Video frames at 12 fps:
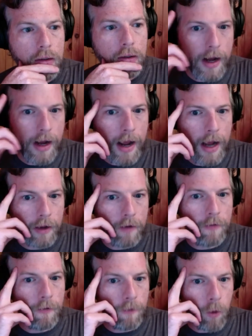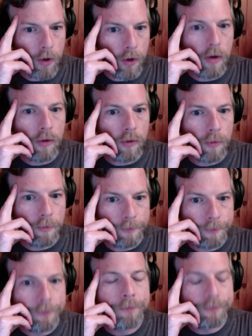are put the IRR
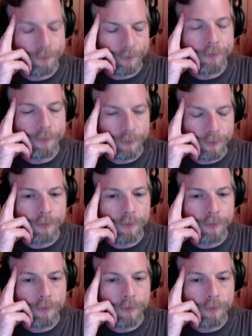for 4 years.